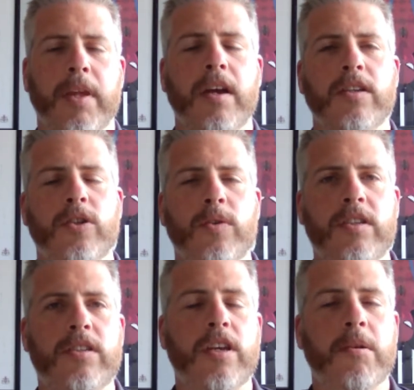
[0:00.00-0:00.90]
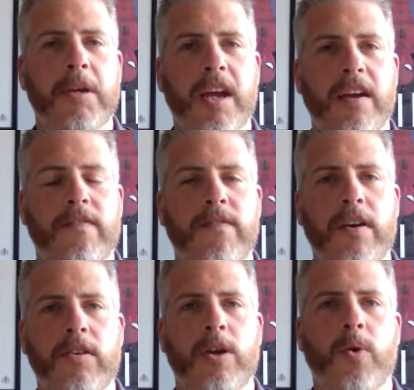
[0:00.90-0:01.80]
So this is going to be a
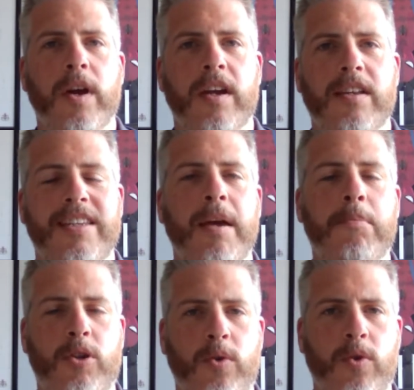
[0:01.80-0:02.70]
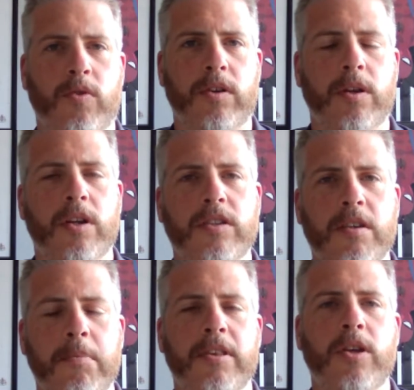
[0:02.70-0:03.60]
very quick tip tutorial on
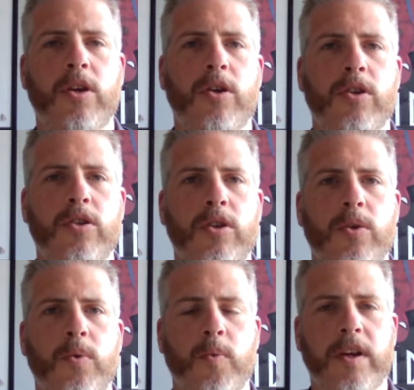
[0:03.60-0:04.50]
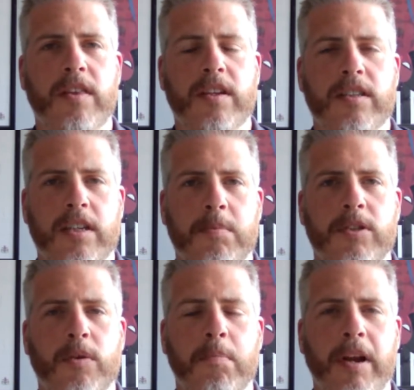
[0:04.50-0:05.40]
something that you can do with assessments
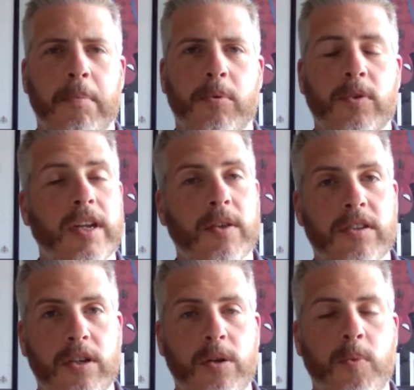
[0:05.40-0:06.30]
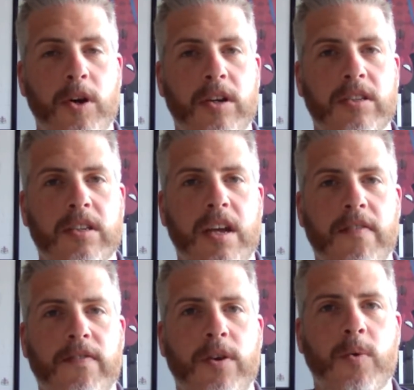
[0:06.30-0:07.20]
on Blackboard. Now this only works if
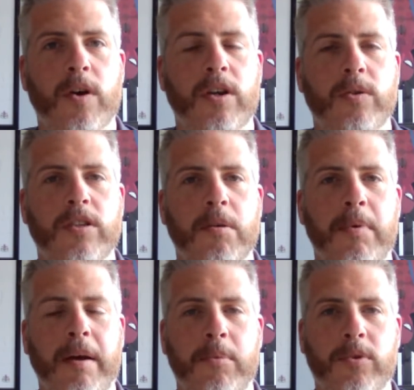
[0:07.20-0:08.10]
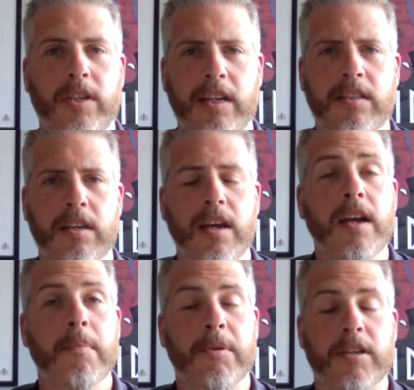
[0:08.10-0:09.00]
you are using a Blackboard test,
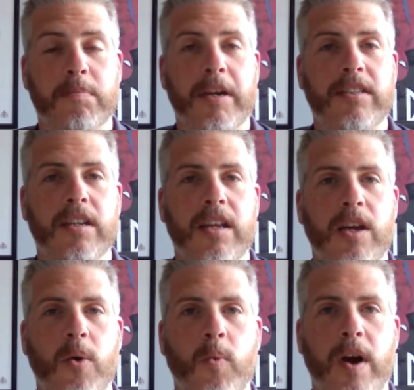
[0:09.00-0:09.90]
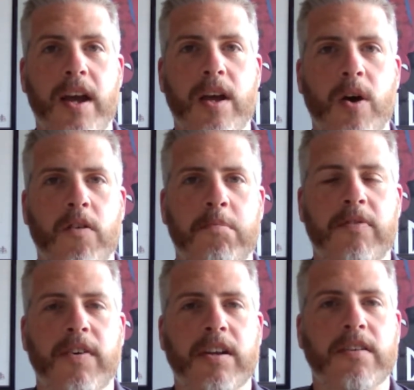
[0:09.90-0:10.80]
but it's basically a way of
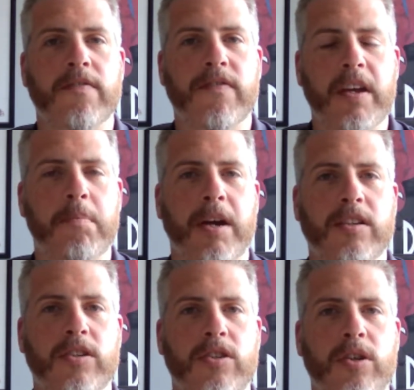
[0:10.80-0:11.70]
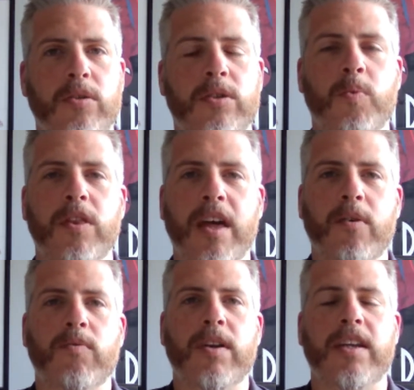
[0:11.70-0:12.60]
providing feedback to students without
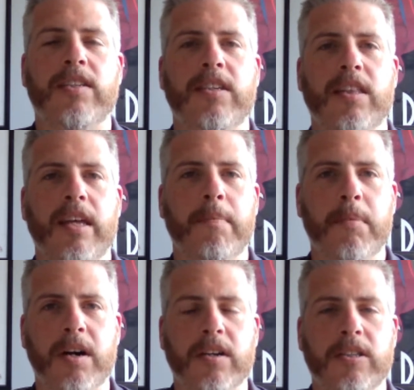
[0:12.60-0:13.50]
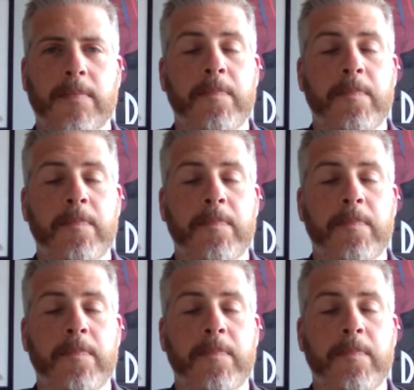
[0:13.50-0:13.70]
releasing their marks.